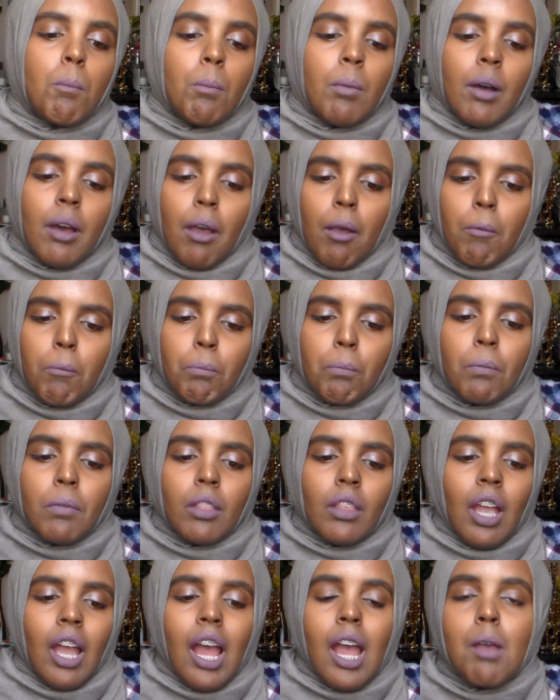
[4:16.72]
But
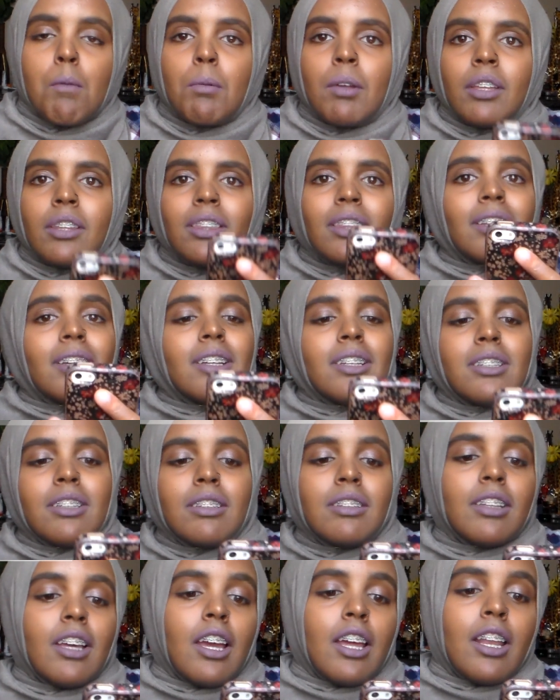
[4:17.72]
I basically
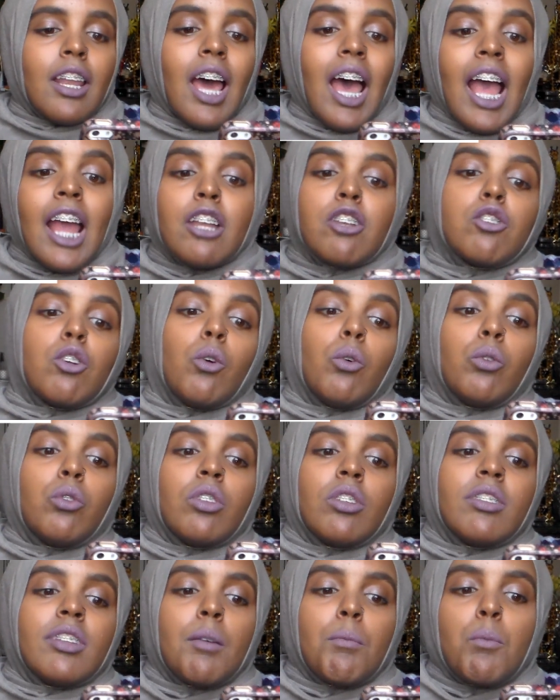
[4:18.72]
just said, I chose
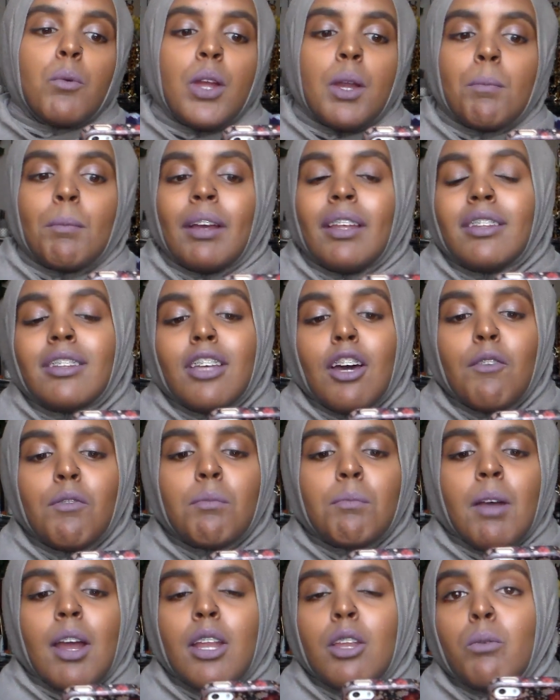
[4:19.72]
to separate myself
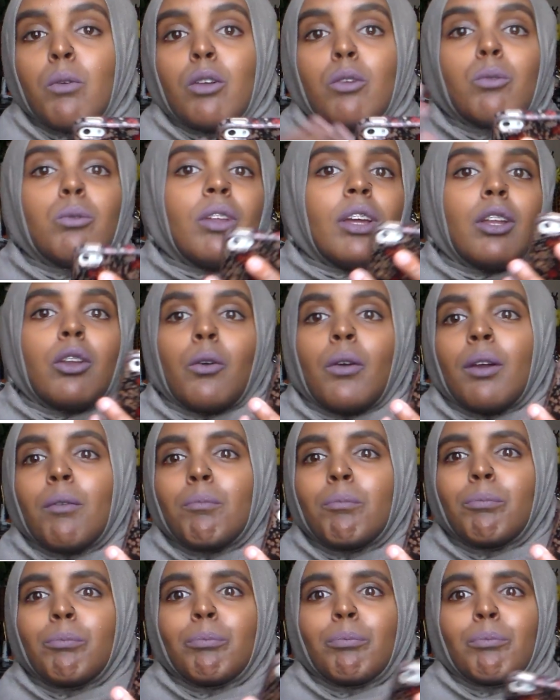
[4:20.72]
from anyone who's ignorant.
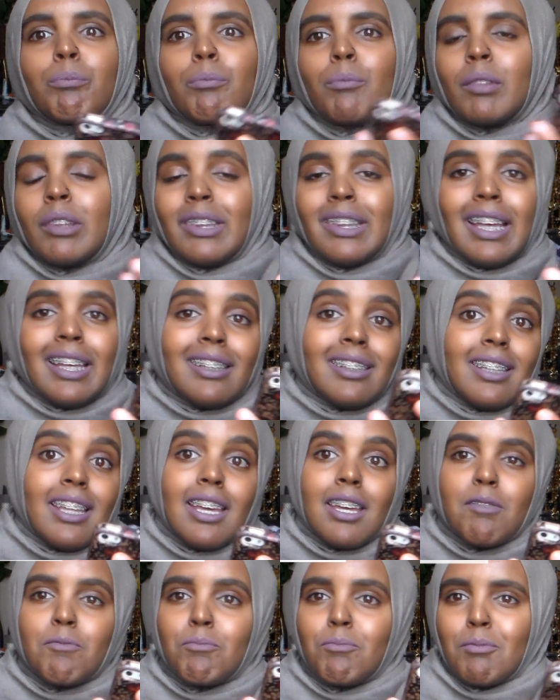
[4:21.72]
That's
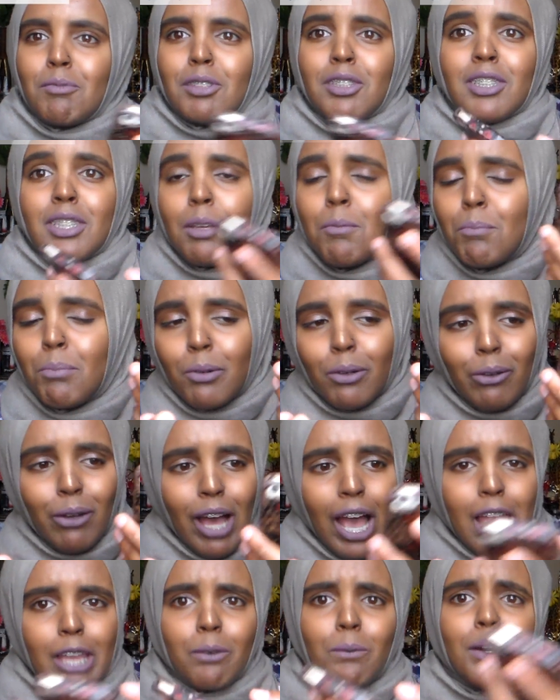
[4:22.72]
it. It's
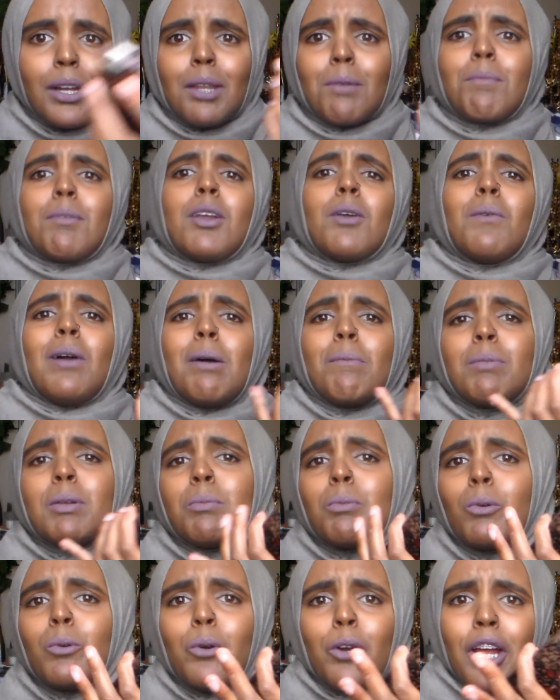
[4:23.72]
simple. I don't want to be around
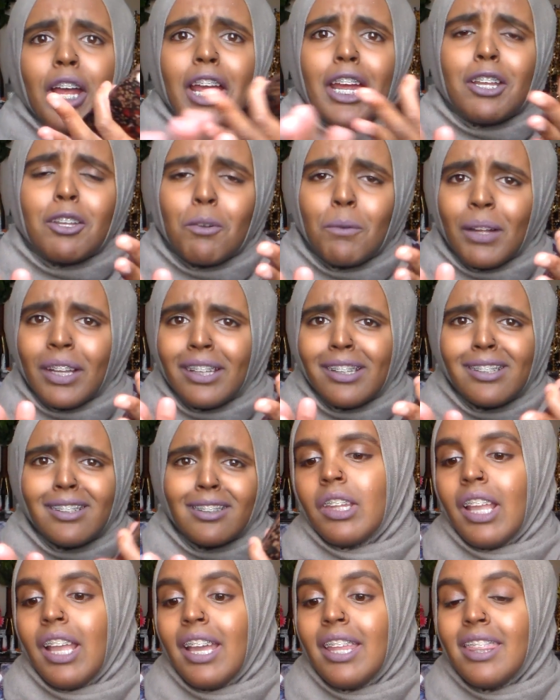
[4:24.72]
people who are ignorant.
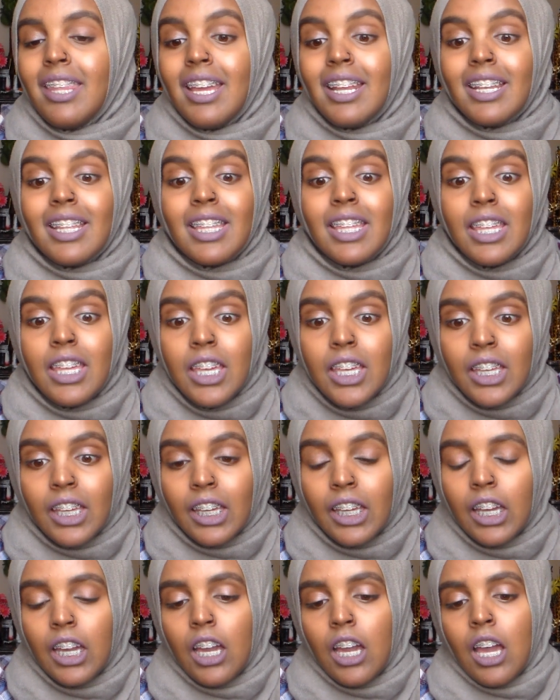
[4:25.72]
And then
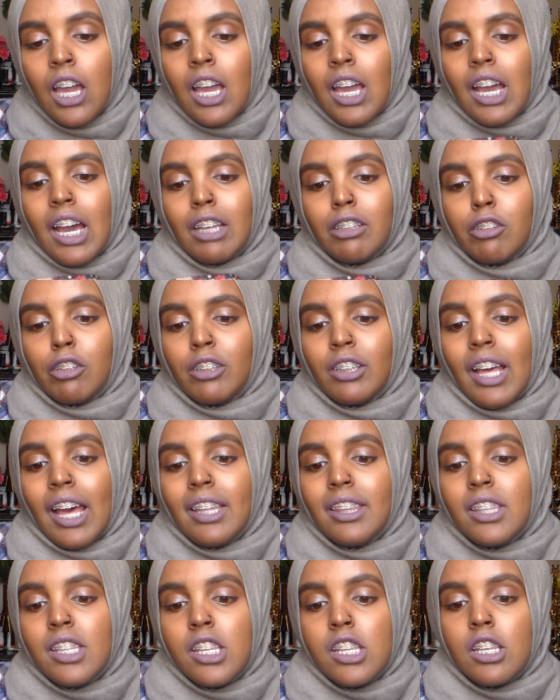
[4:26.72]
he has
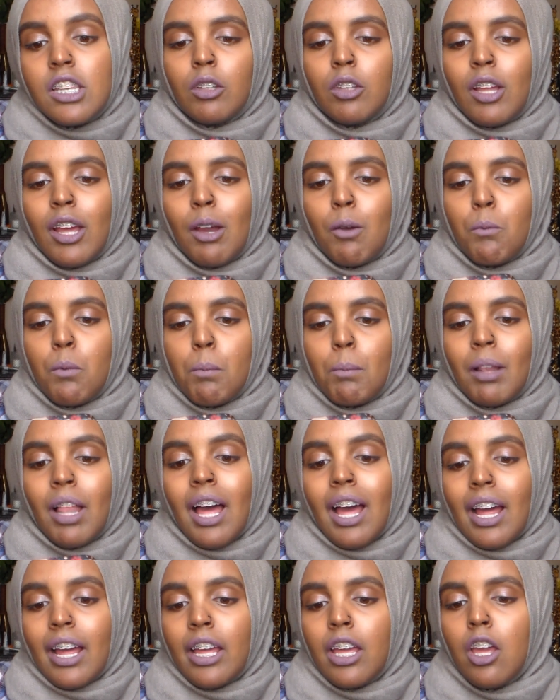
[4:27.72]
audacity to
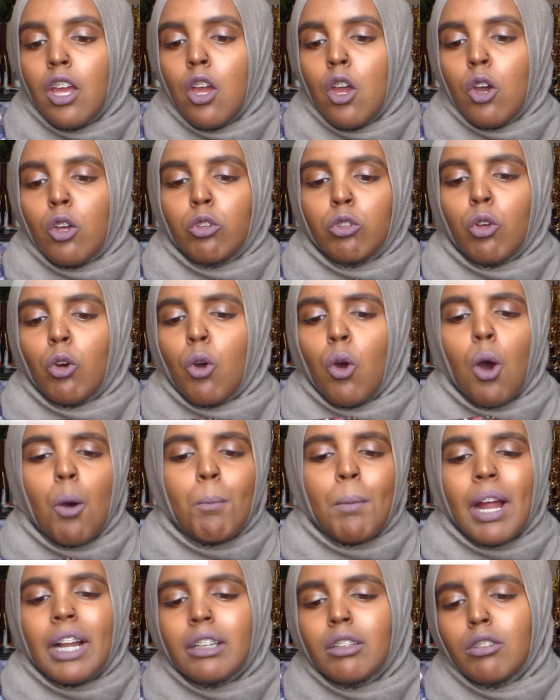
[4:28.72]
reply, so
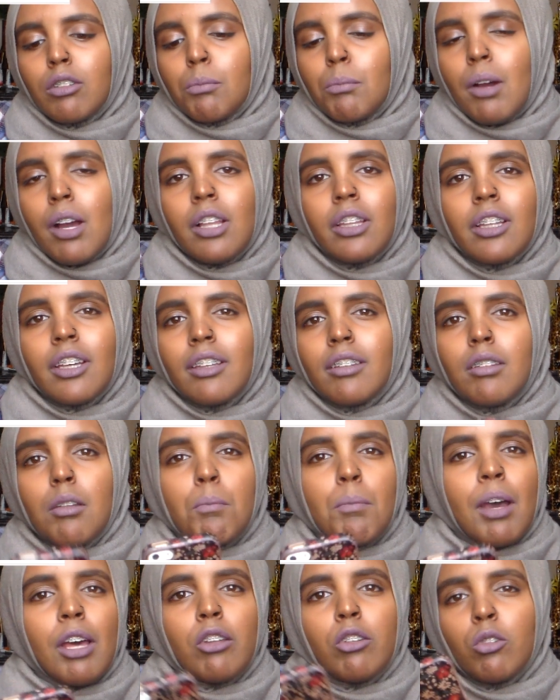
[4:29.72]
going back to Somalia is the
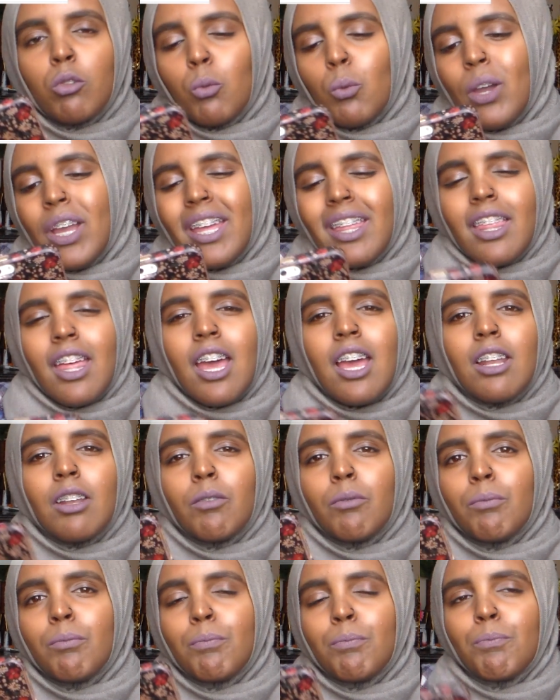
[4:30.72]
best way
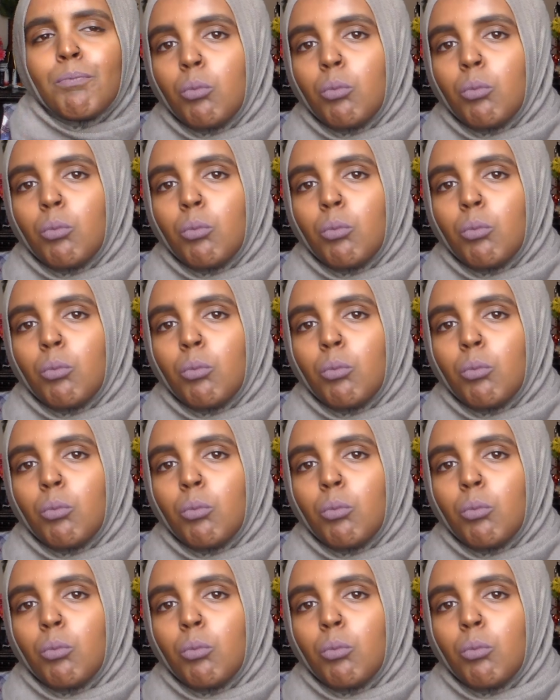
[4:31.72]
then.